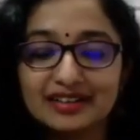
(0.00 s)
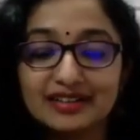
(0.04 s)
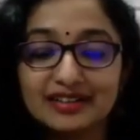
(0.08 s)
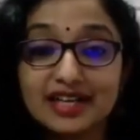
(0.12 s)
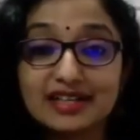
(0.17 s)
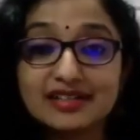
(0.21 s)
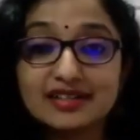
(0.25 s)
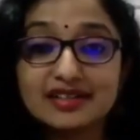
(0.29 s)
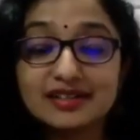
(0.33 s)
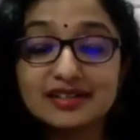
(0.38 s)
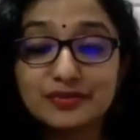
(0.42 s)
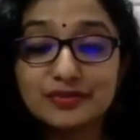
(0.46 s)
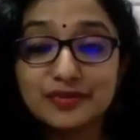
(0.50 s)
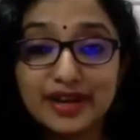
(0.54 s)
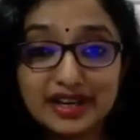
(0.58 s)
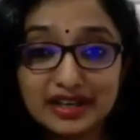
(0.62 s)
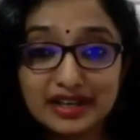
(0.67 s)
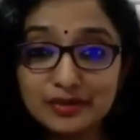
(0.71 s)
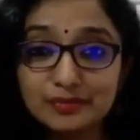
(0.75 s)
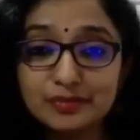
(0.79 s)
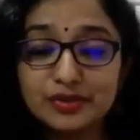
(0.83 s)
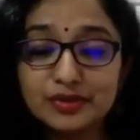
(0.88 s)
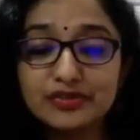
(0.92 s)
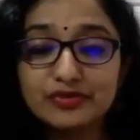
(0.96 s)
that's
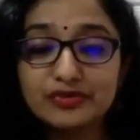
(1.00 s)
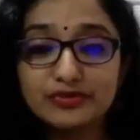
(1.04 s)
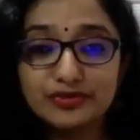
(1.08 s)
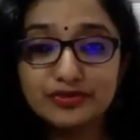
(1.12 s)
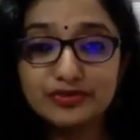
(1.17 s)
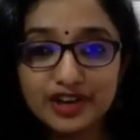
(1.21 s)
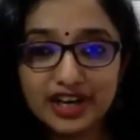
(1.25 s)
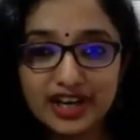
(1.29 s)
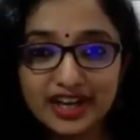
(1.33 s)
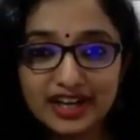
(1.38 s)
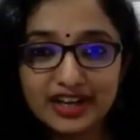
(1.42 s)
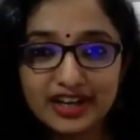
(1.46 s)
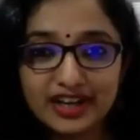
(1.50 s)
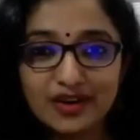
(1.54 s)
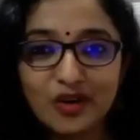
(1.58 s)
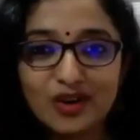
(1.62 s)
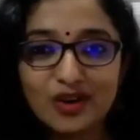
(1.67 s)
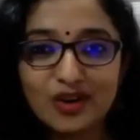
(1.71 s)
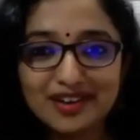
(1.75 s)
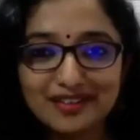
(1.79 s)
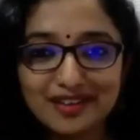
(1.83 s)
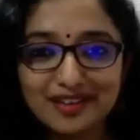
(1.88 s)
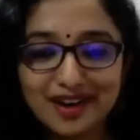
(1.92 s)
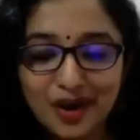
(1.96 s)
available freely
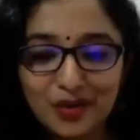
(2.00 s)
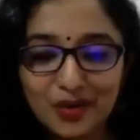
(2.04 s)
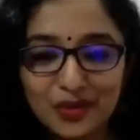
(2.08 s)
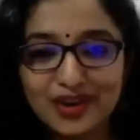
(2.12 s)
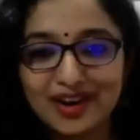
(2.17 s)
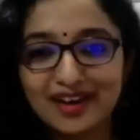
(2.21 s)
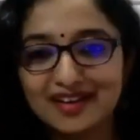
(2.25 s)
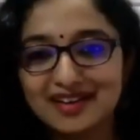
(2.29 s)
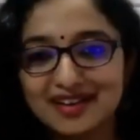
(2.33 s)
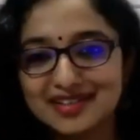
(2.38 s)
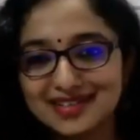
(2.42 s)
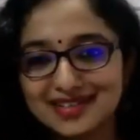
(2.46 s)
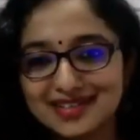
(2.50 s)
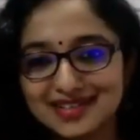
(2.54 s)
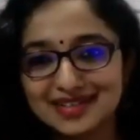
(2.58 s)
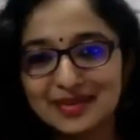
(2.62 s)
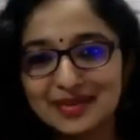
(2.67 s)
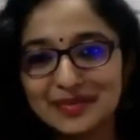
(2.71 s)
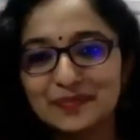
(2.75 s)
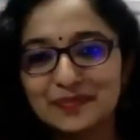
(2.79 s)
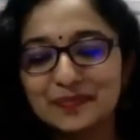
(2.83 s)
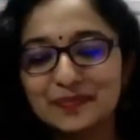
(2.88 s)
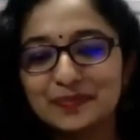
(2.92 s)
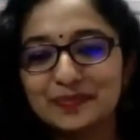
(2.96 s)
all around
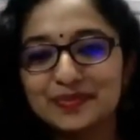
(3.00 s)
us.